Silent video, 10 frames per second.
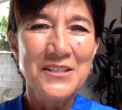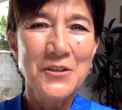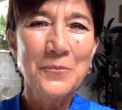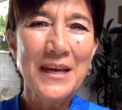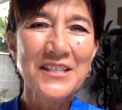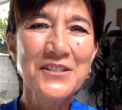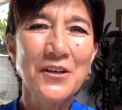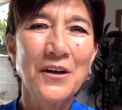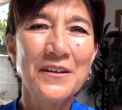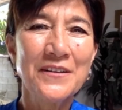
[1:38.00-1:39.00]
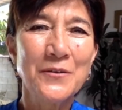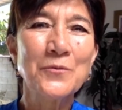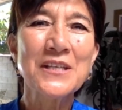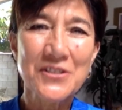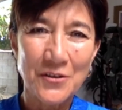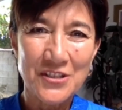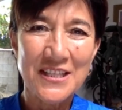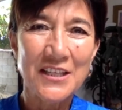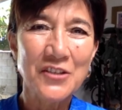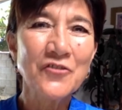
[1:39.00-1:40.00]
So based on the
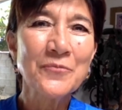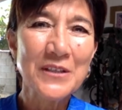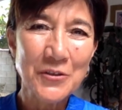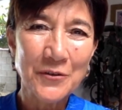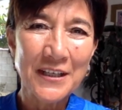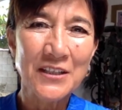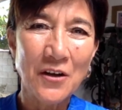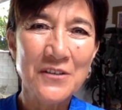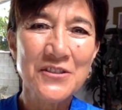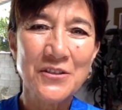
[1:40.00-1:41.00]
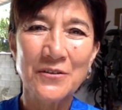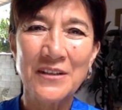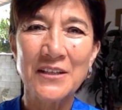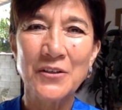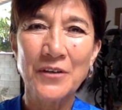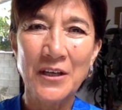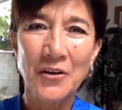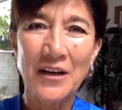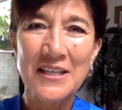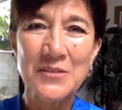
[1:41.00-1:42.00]
research that you've been doing and also that
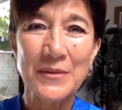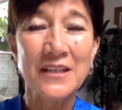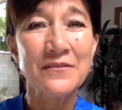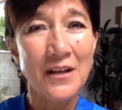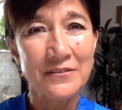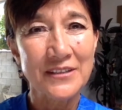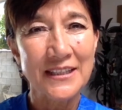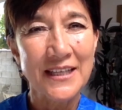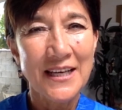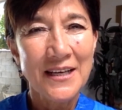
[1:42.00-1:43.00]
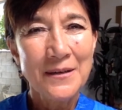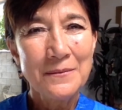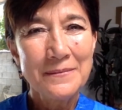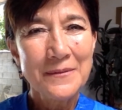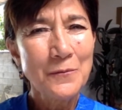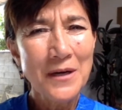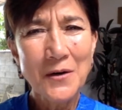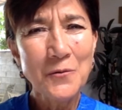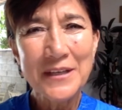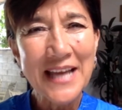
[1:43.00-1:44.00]
UHERO has been involved in,
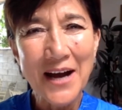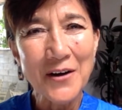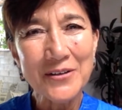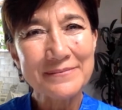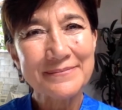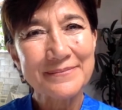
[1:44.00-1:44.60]
where are we now?